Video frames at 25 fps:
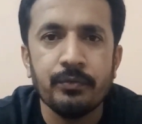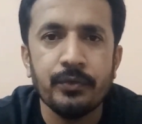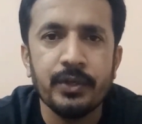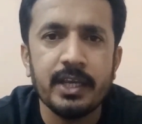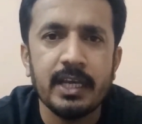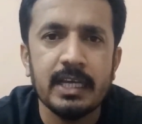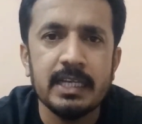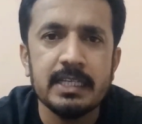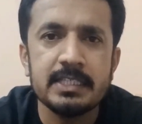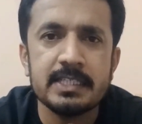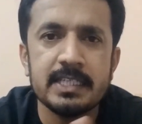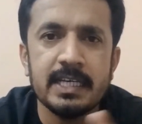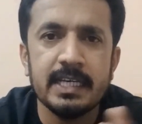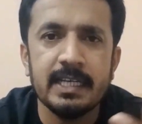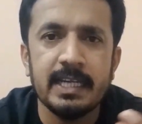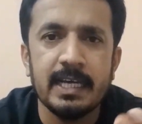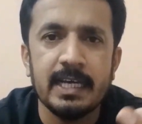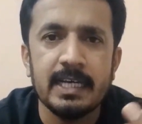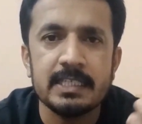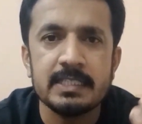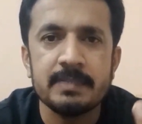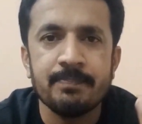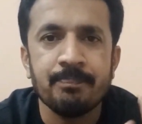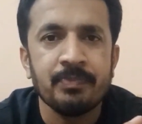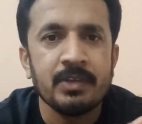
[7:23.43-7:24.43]
we can say
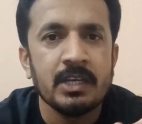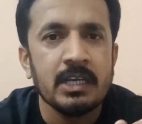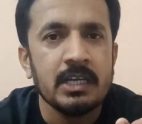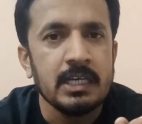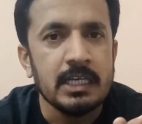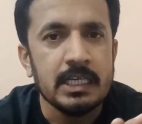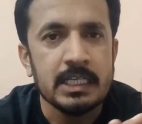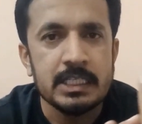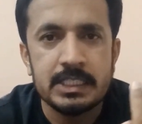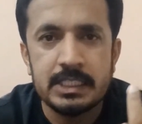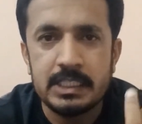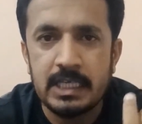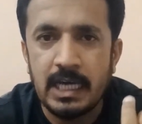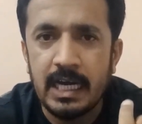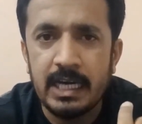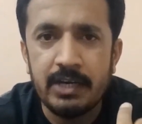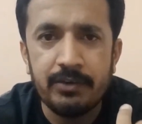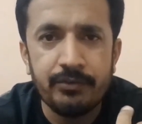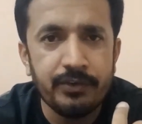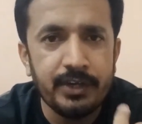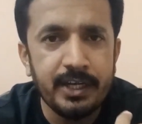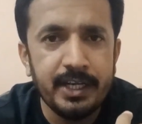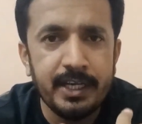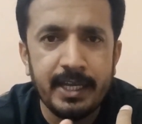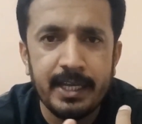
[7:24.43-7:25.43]
that start
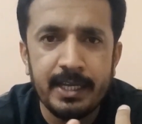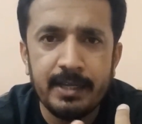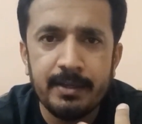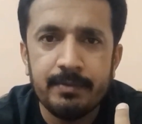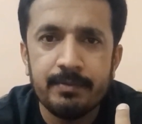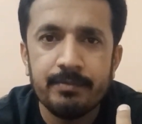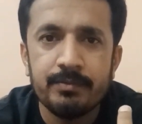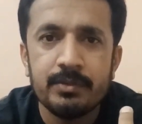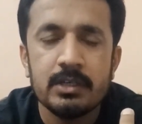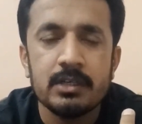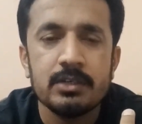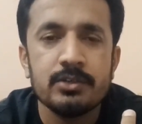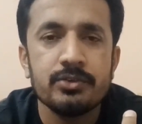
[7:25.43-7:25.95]
reading,